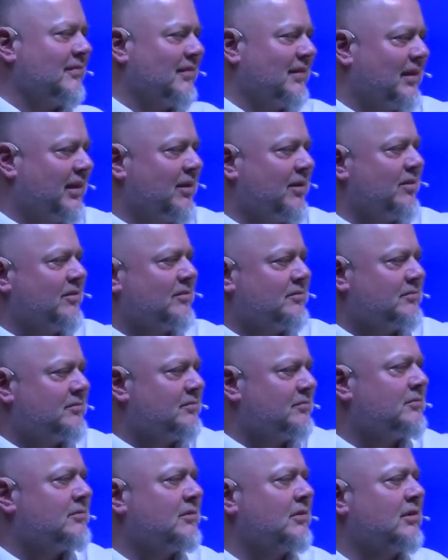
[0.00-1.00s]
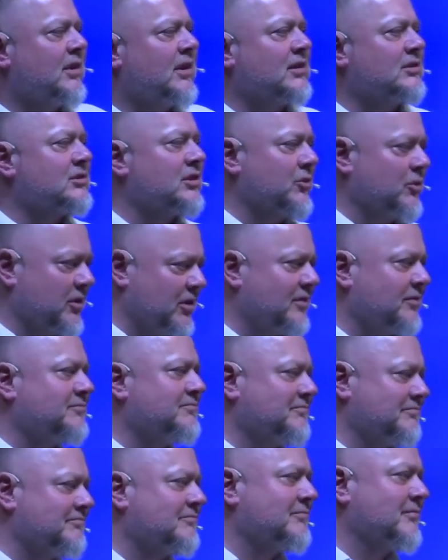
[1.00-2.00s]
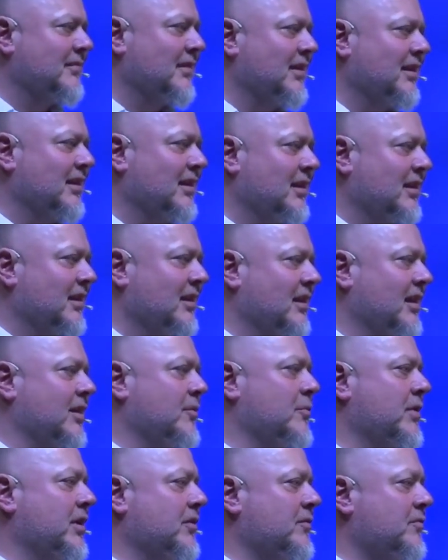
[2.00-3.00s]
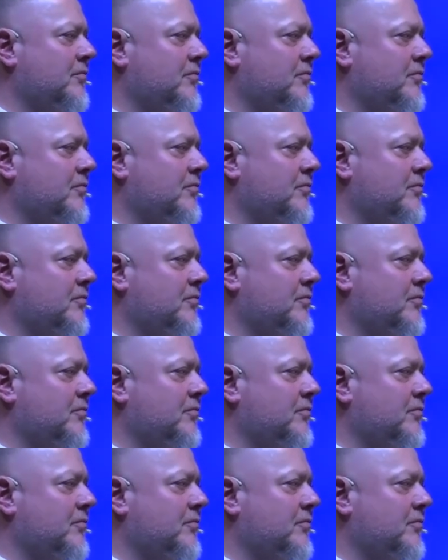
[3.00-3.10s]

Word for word: Hey, that's so good. Amen.